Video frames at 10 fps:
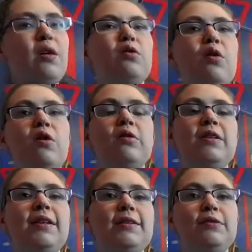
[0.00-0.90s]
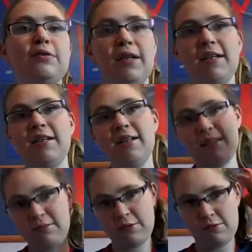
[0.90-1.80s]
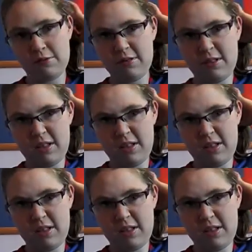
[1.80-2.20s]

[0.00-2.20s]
on holiday, so I can't go,